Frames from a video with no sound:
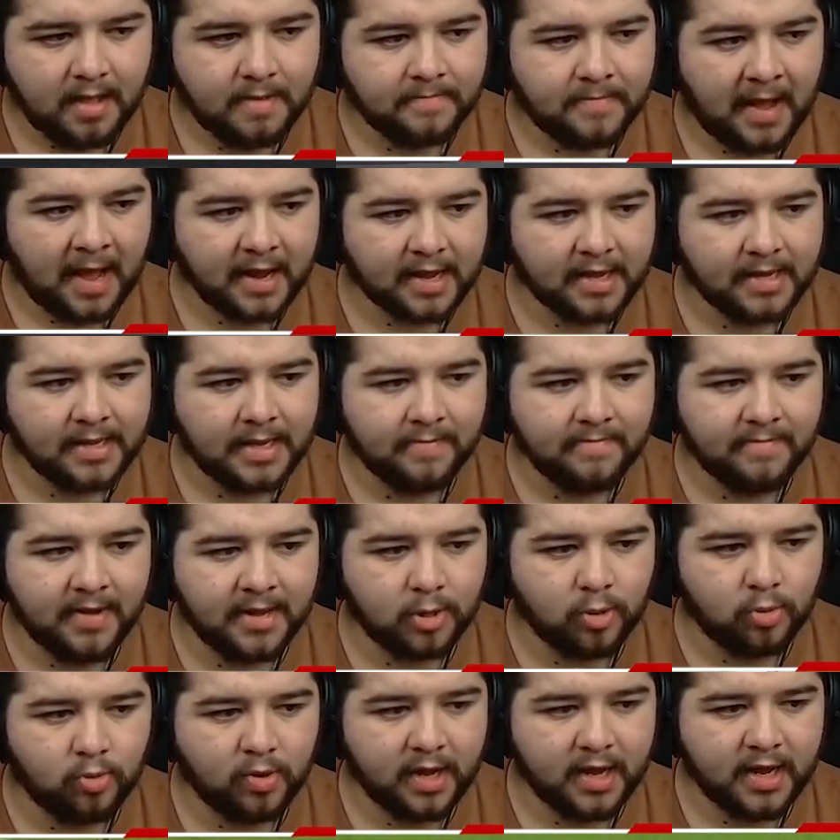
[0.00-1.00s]
back in the
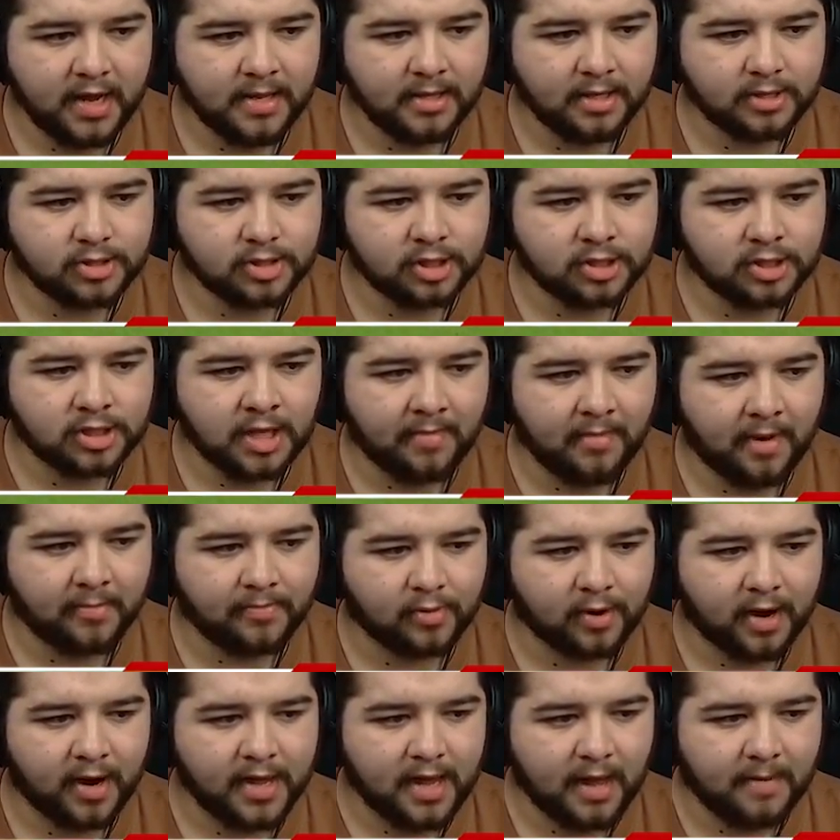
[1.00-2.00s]
middle into
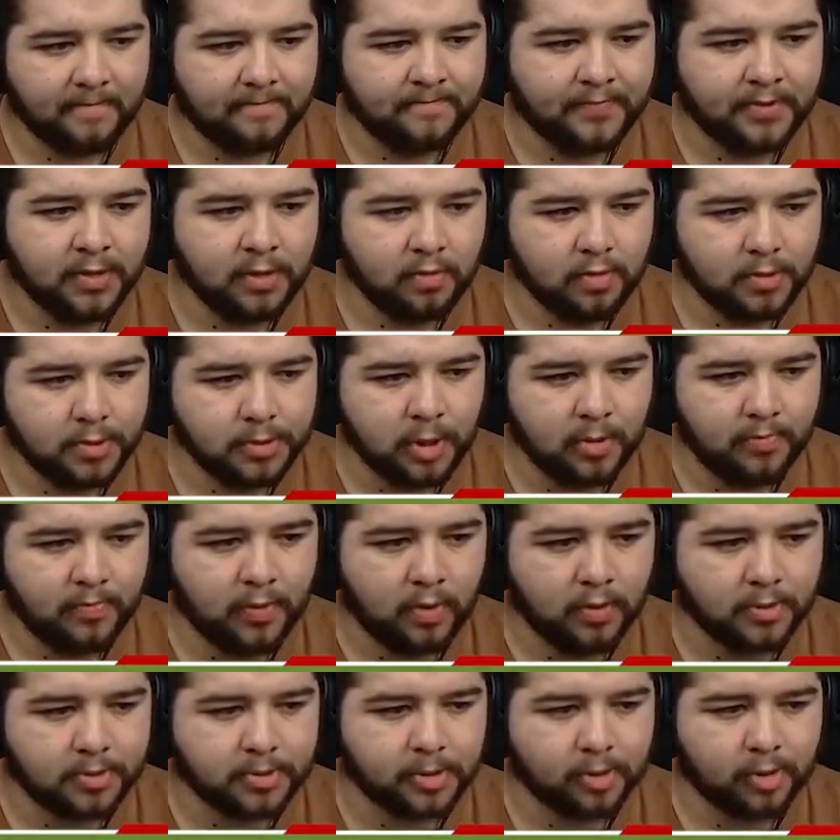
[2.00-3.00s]
Demirbay. A beautiful
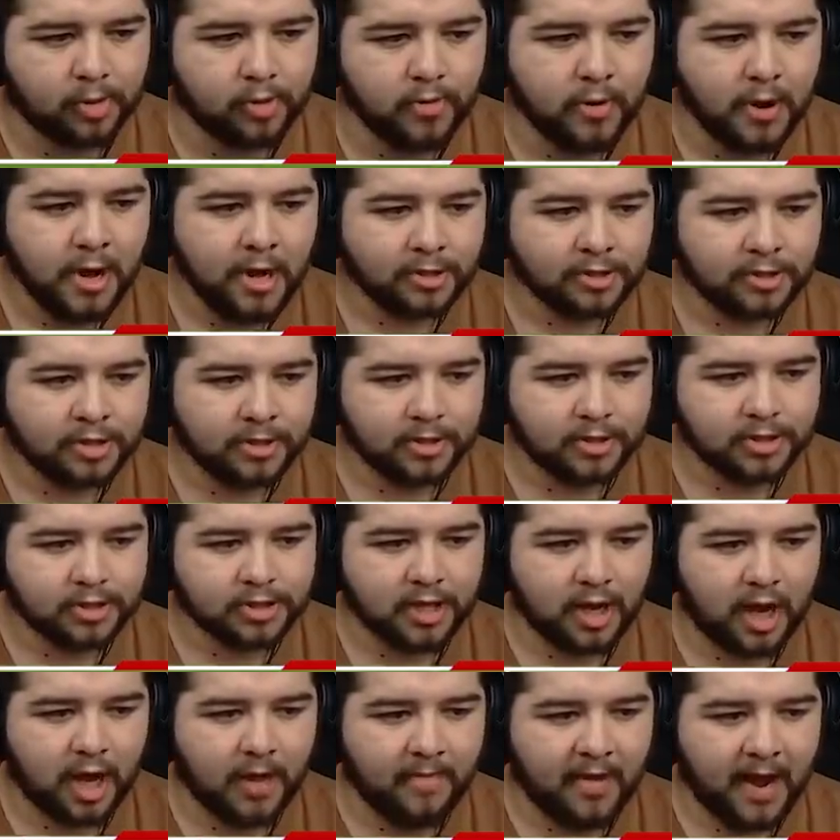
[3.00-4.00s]
ball through to the
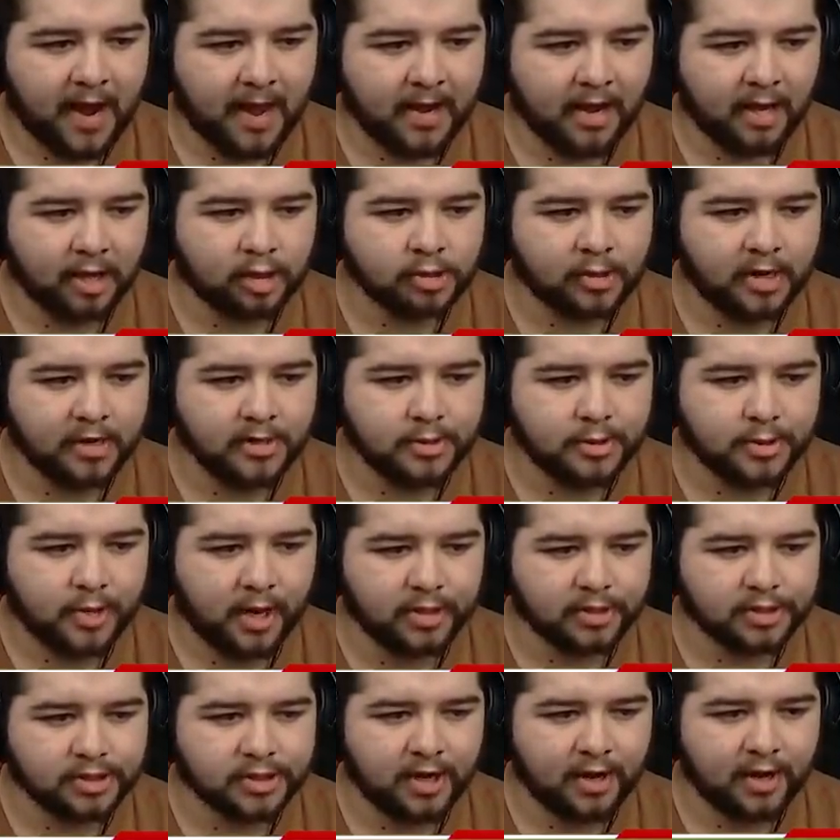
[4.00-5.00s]
Starman, a great
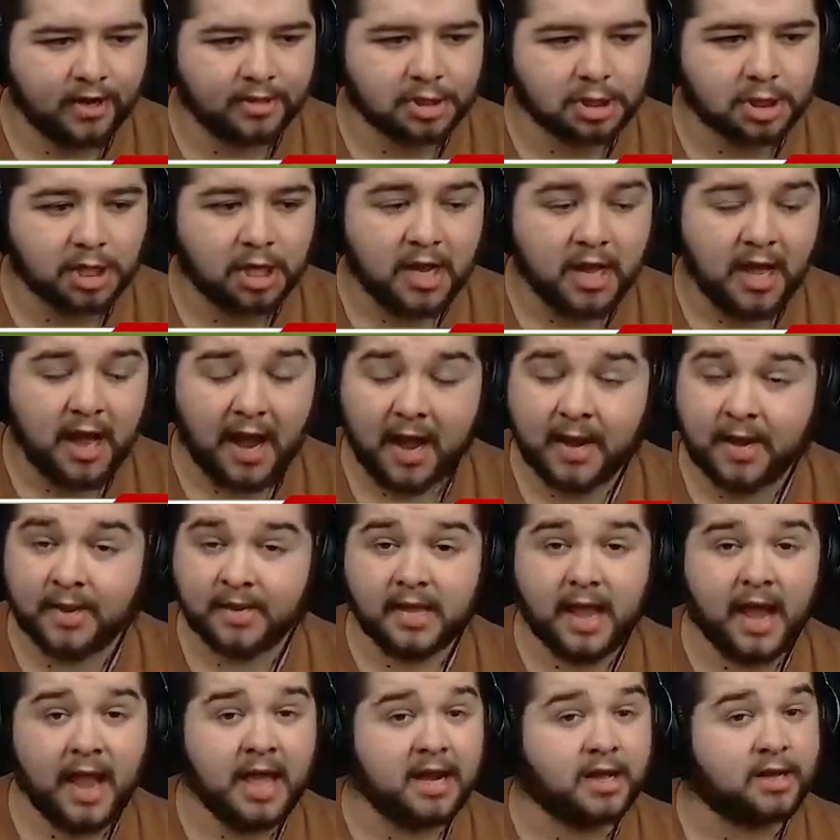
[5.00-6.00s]
first touch and an
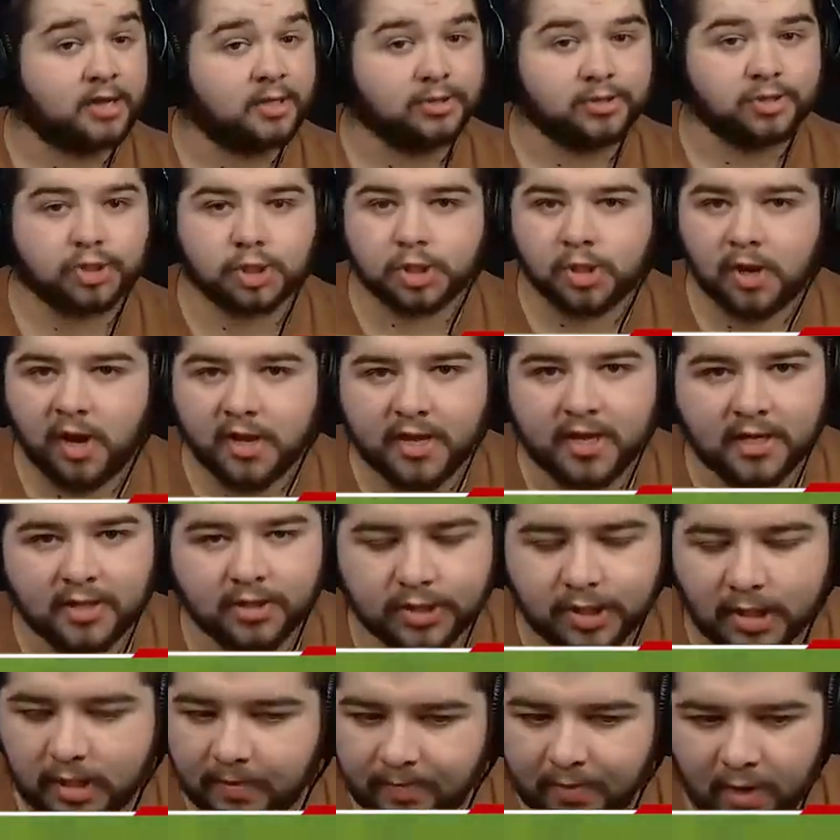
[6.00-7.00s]
elegant strike
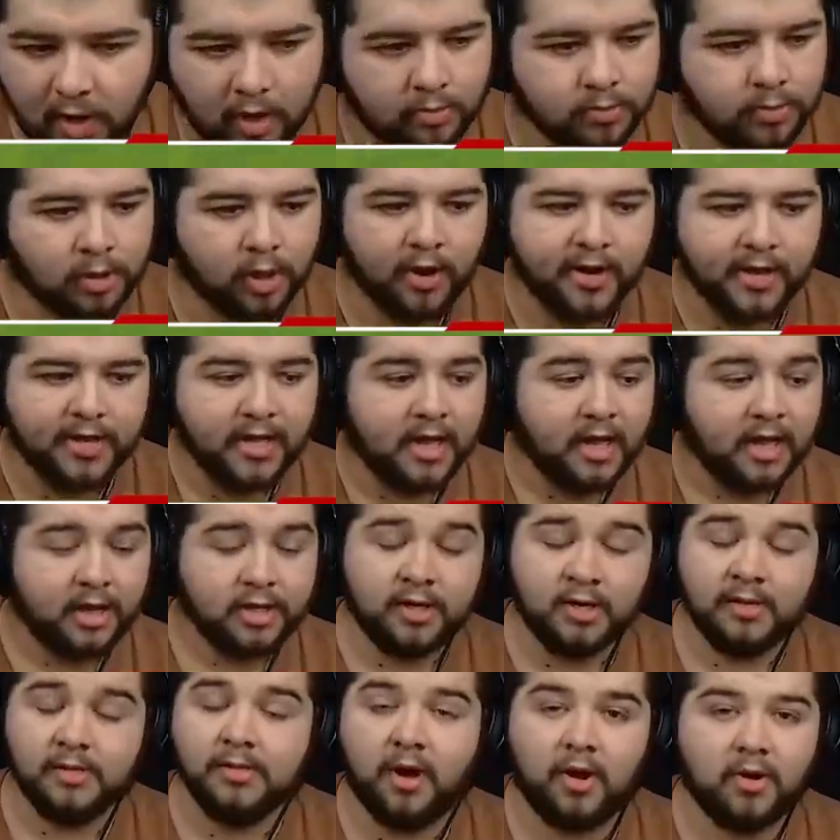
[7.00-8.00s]
into the bottom right.
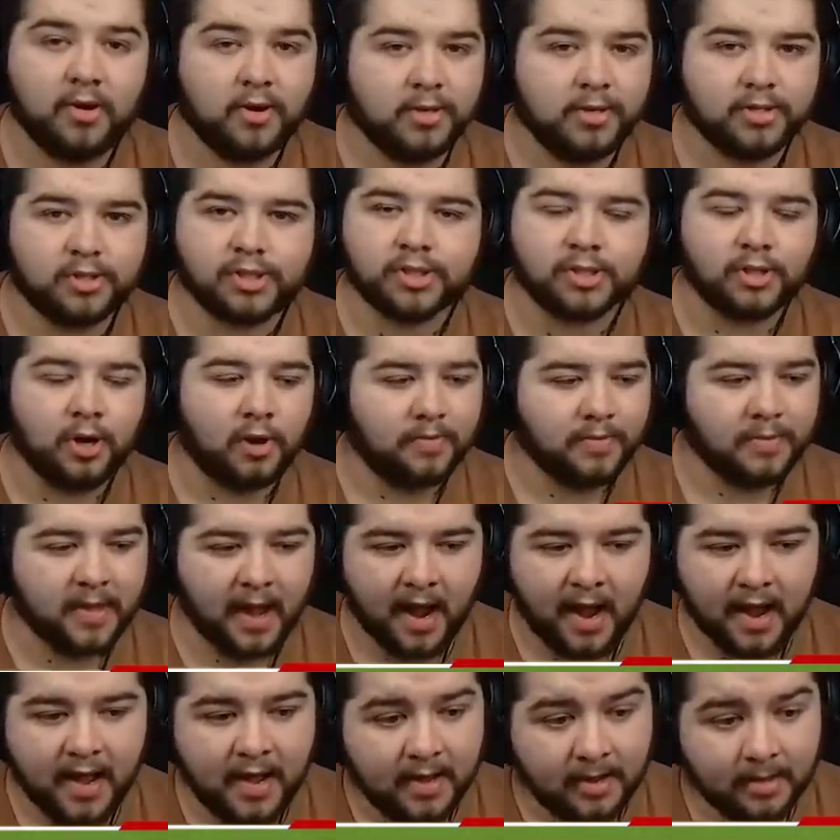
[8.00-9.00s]
You're not going to stop
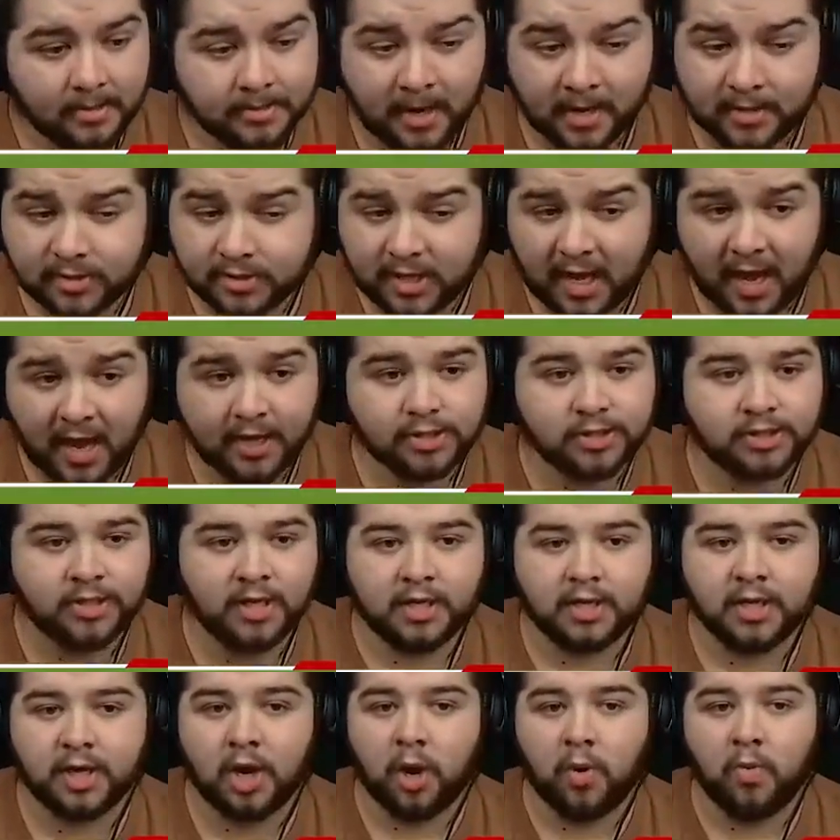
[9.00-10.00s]
that.
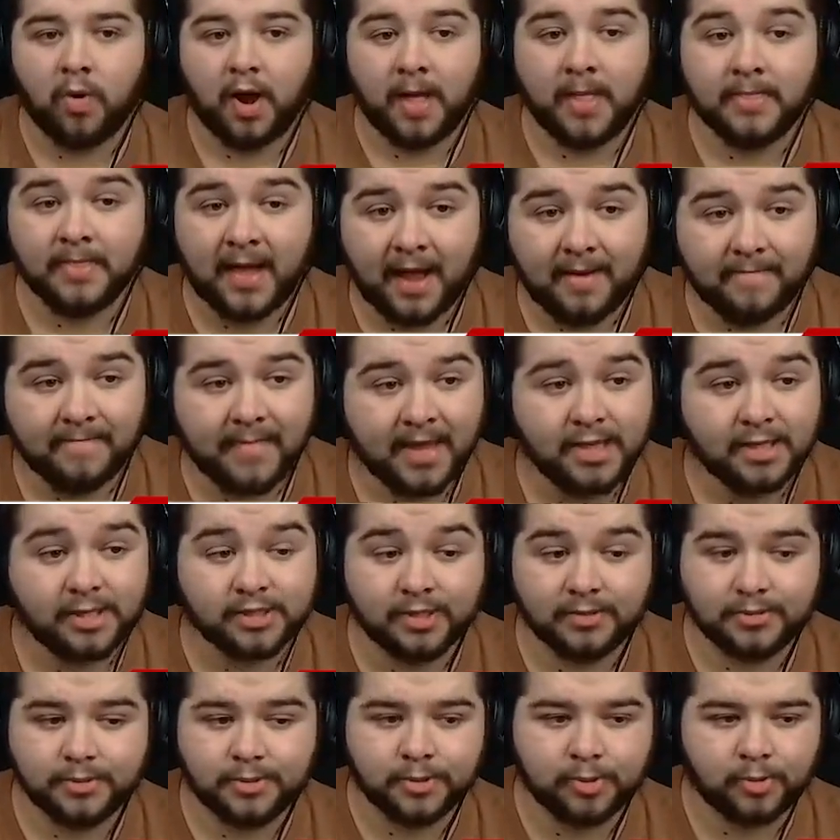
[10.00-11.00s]
Fantastic goal and that makes
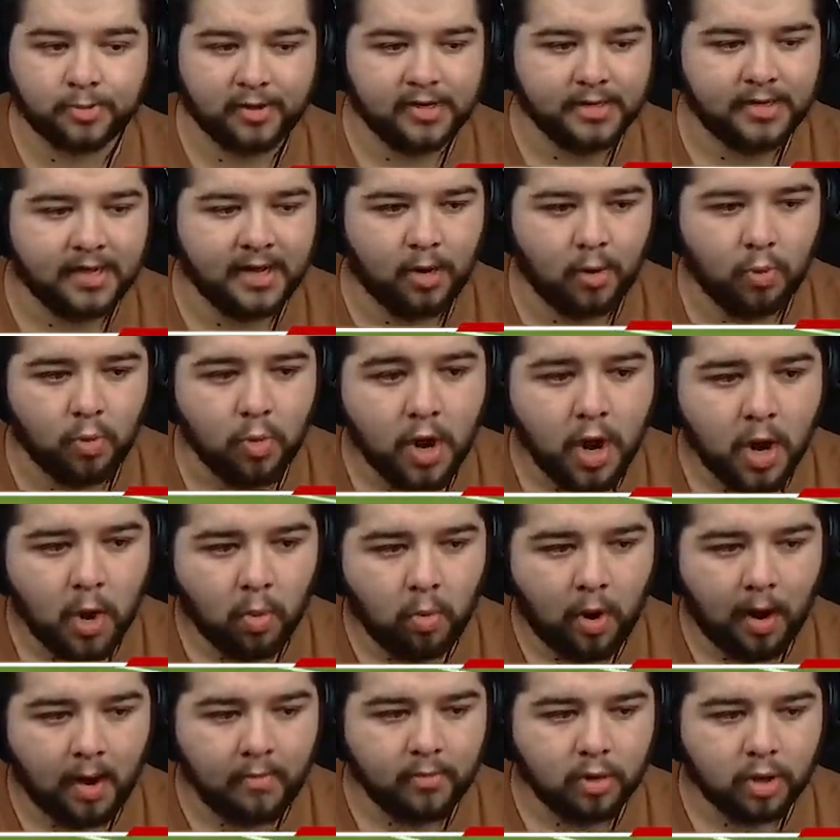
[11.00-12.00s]
it 3-0.
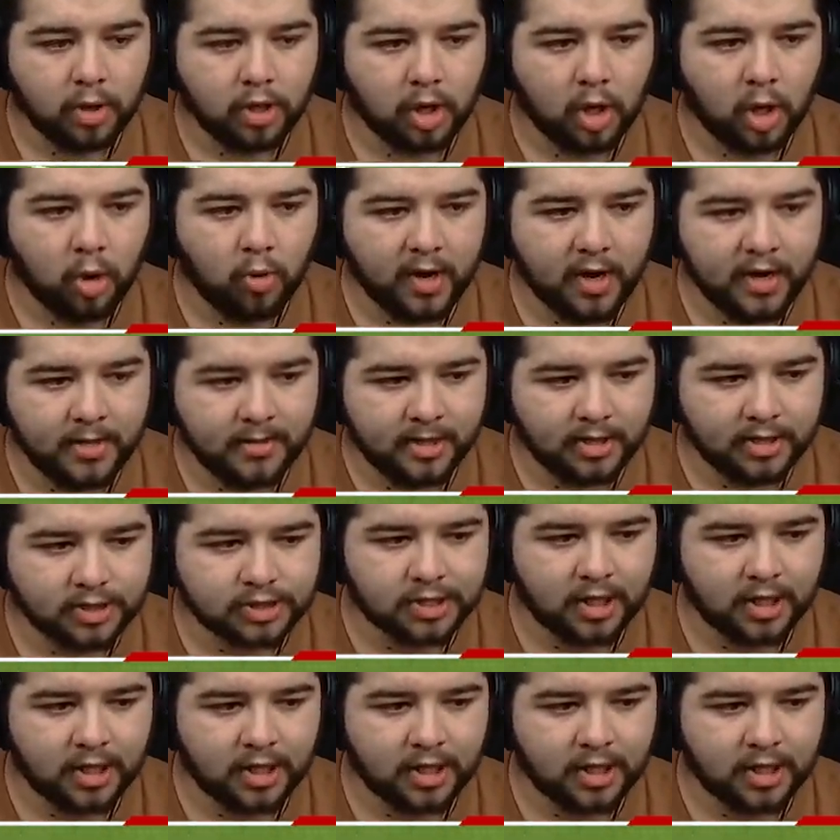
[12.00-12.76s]
One more goal in this